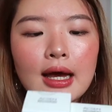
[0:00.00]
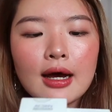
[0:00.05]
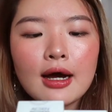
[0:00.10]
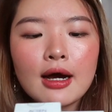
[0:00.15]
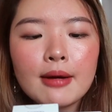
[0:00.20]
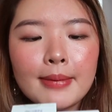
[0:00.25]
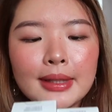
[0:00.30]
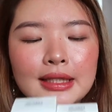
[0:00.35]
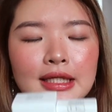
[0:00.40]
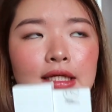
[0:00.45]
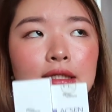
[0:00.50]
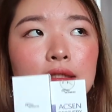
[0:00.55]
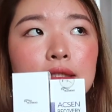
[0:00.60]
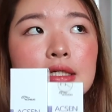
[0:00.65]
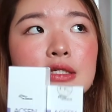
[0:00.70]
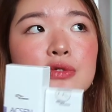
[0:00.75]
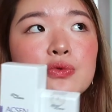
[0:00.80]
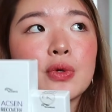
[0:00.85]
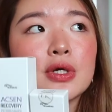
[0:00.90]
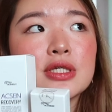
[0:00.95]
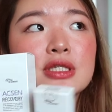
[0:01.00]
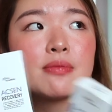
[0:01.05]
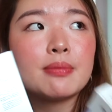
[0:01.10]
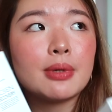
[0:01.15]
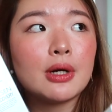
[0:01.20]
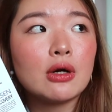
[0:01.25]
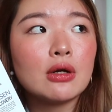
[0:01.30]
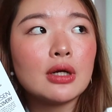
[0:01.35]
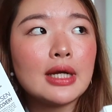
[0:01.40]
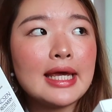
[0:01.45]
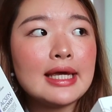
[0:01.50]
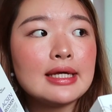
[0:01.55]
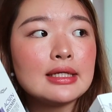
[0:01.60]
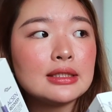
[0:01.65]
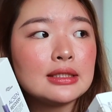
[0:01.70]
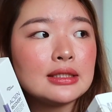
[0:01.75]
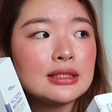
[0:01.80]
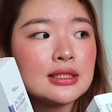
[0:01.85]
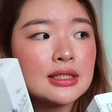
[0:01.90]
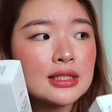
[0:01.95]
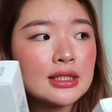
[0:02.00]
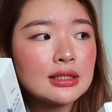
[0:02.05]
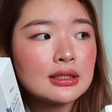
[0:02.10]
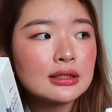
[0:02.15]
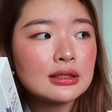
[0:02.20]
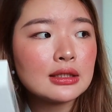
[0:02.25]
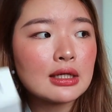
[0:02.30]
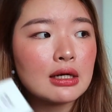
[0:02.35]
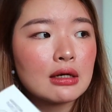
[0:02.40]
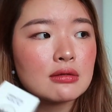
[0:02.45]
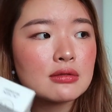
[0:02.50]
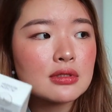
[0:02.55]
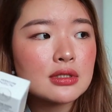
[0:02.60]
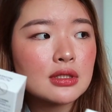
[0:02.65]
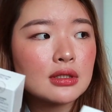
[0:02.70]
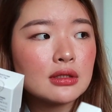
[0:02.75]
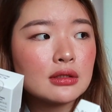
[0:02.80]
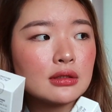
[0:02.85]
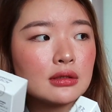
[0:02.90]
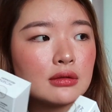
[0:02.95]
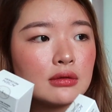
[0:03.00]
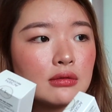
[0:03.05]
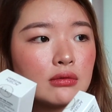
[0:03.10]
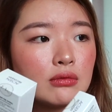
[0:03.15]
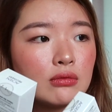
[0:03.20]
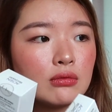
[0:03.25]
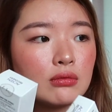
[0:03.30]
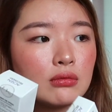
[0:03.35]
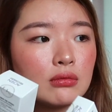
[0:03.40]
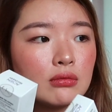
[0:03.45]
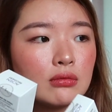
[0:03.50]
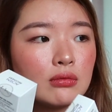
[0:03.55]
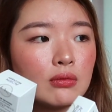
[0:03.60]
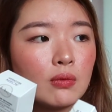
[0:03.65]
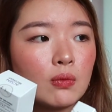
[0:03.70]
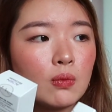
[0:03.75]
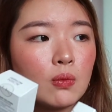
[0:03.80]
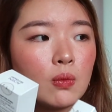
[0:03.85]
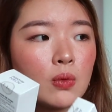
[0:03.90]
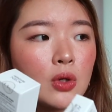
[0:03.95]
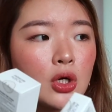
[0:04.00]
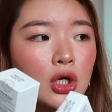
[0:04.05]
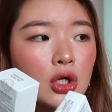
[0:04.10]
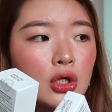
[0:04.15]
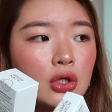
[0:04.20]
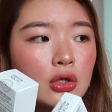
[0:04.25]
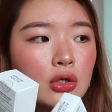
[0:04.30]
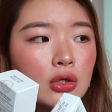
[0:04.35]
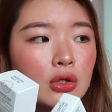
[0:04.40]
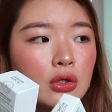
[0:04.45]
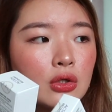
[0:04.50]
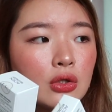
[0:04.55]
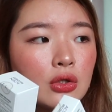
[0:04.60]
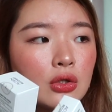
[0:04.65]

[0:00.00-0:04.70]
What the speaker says: I think this was about 80,000 won.